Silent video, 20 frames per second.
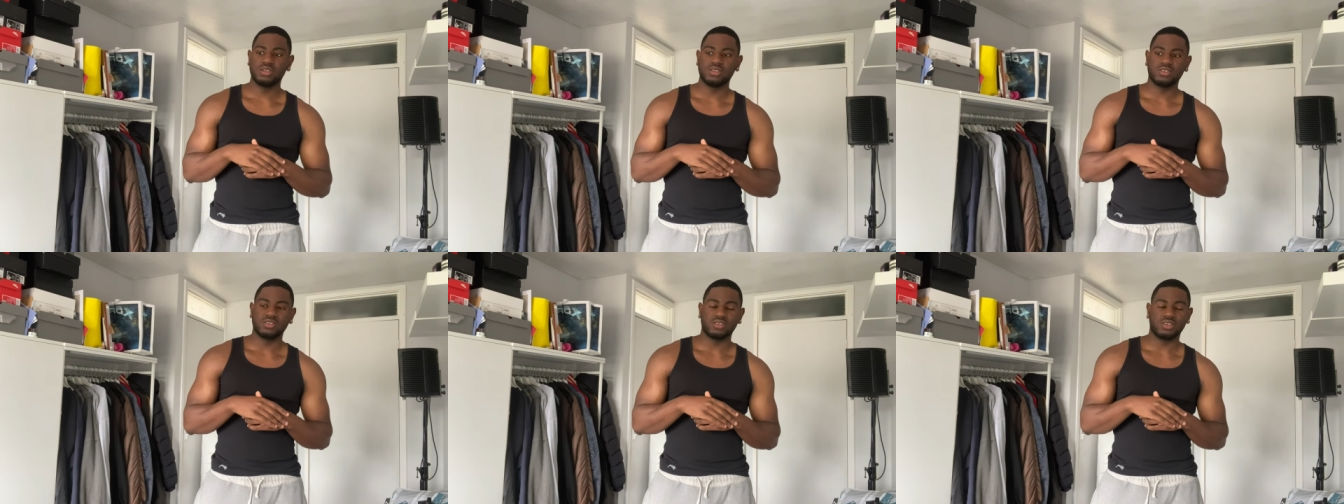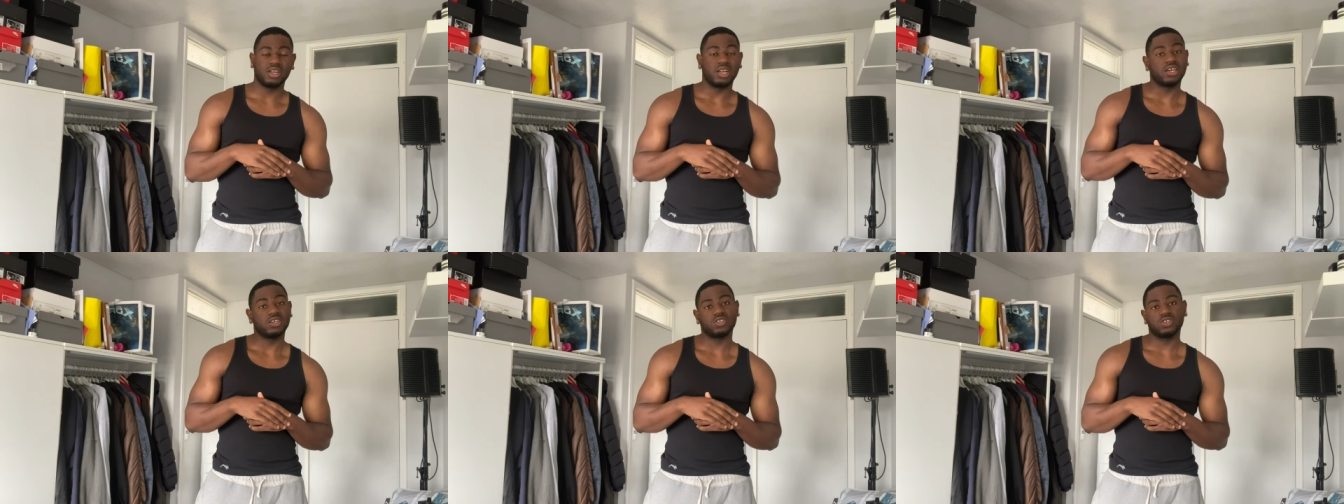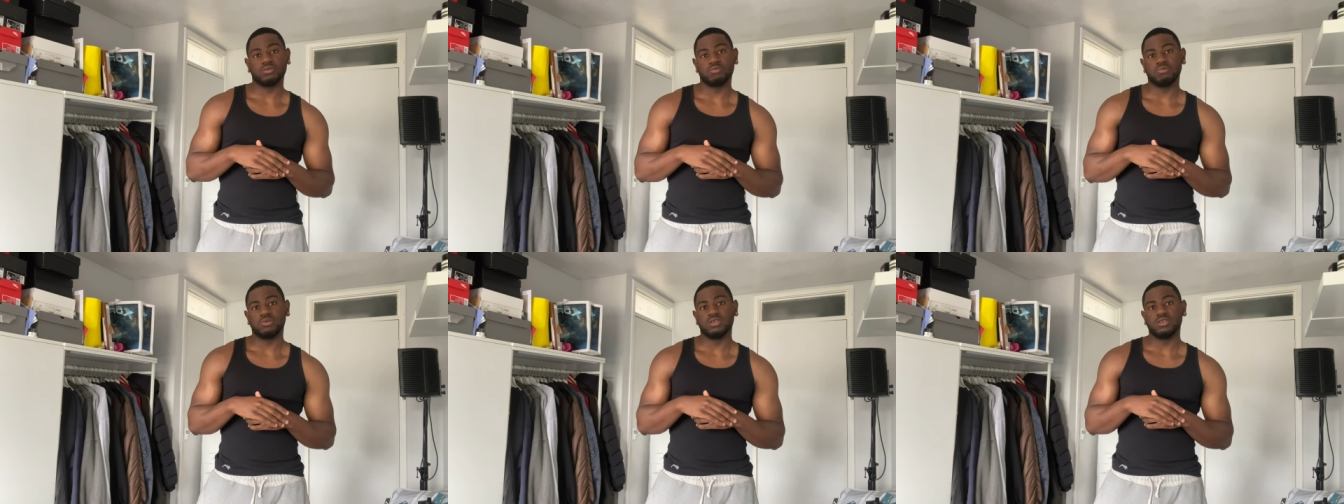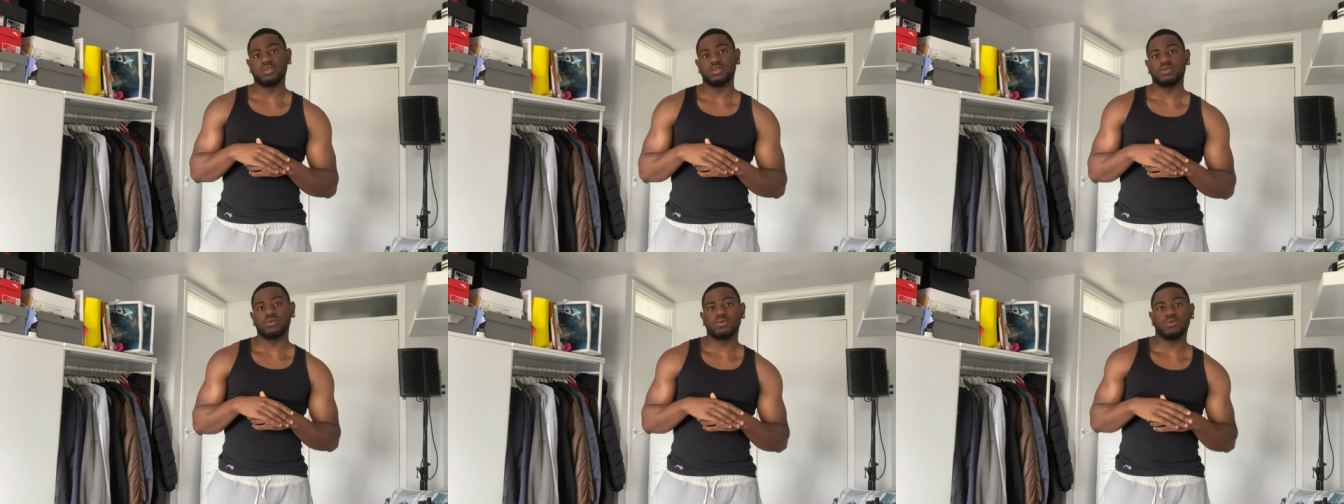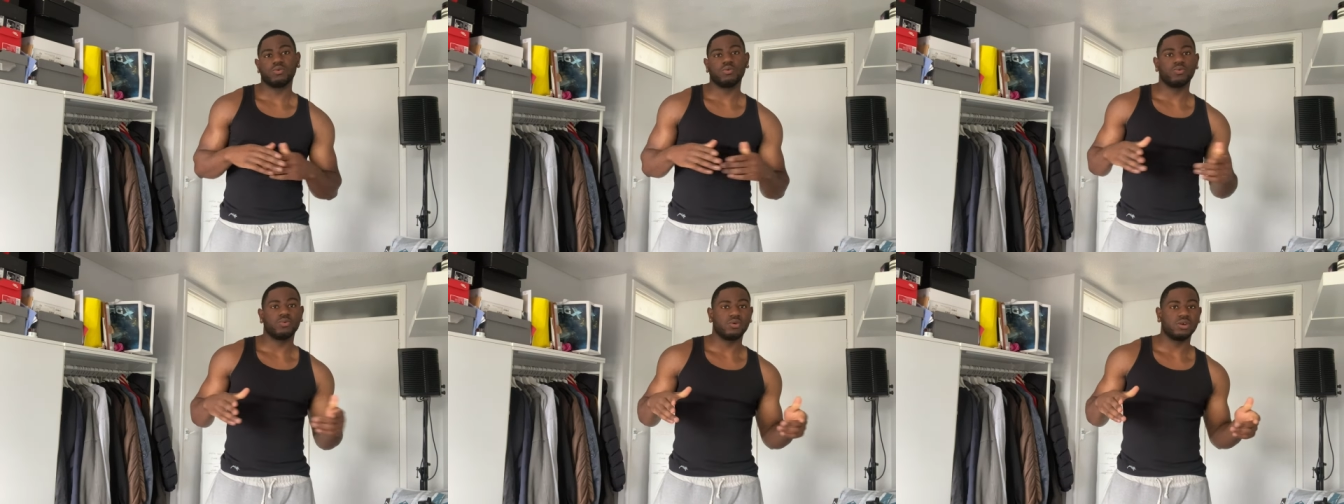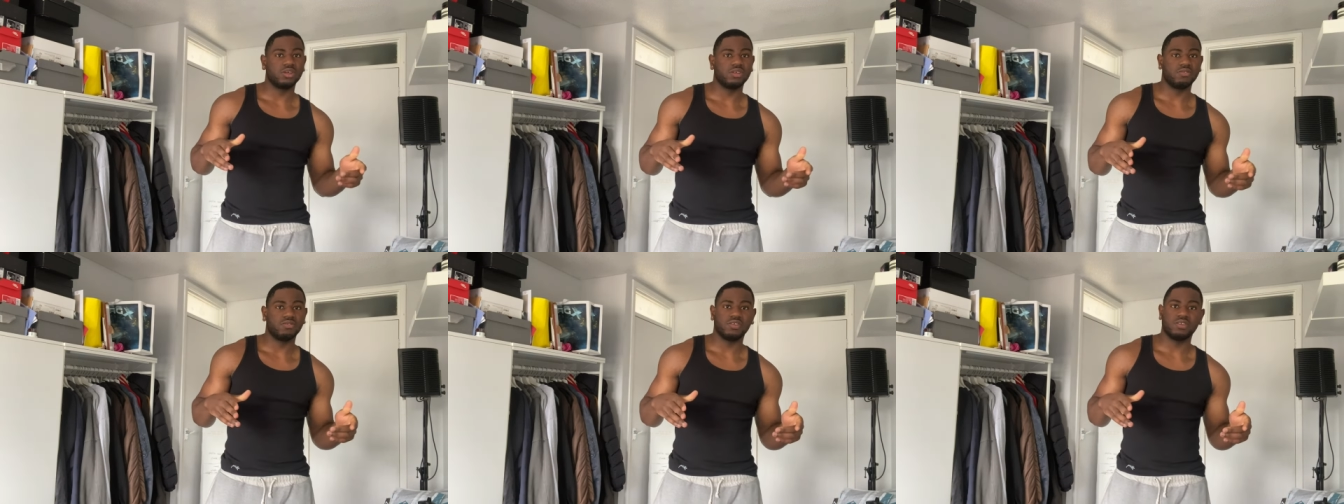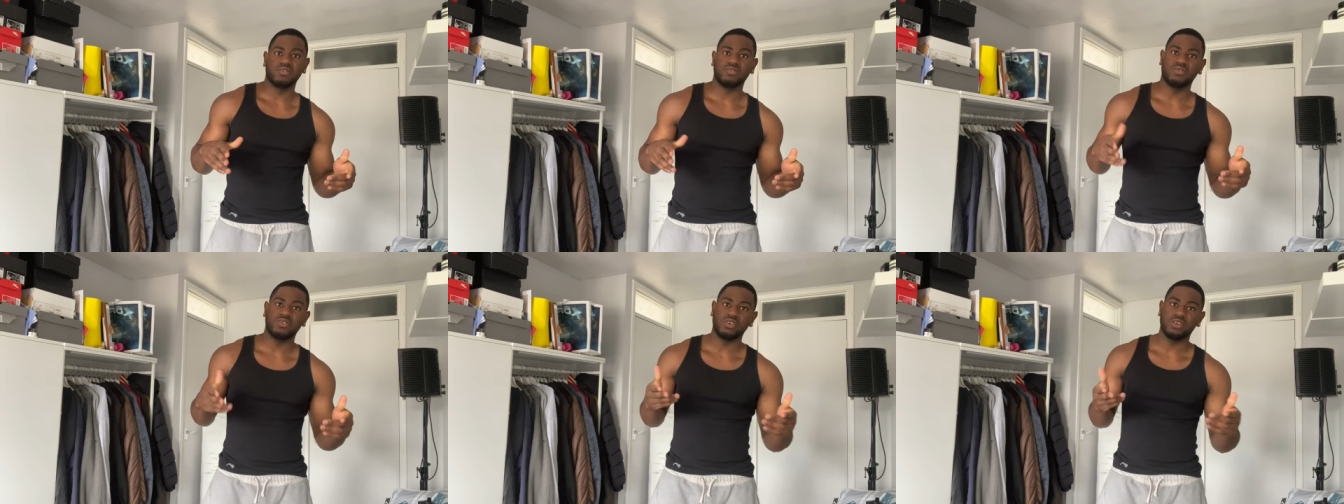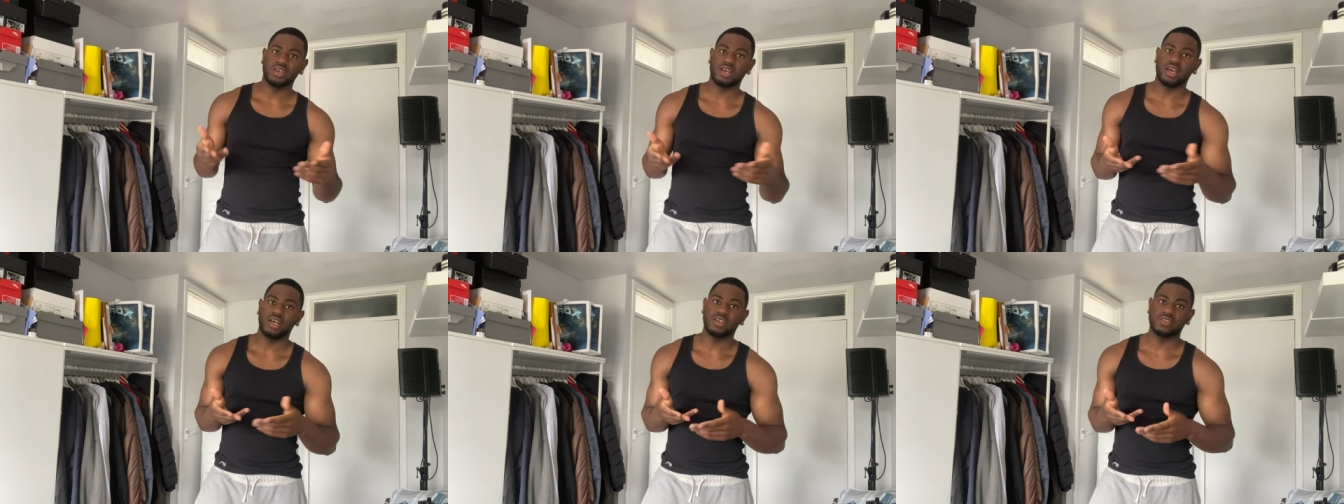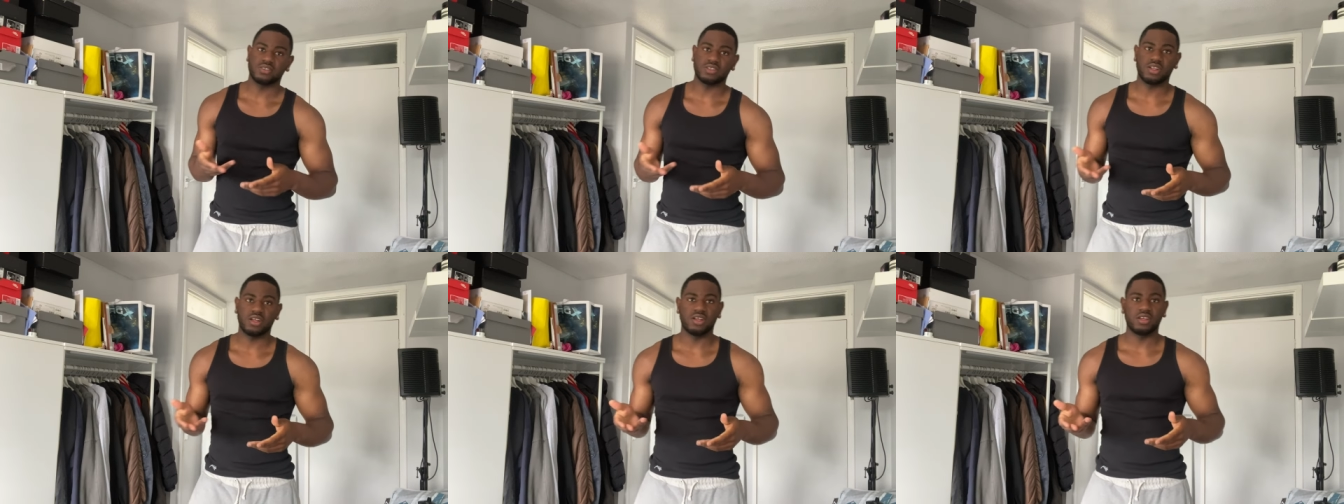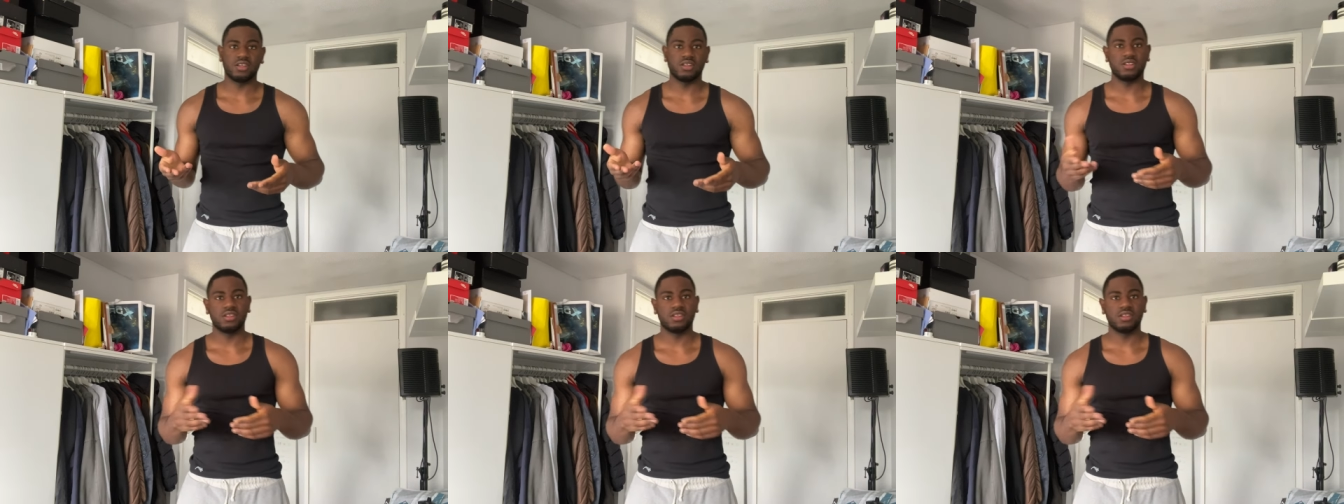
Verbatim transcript: so that should be wavy for you guys that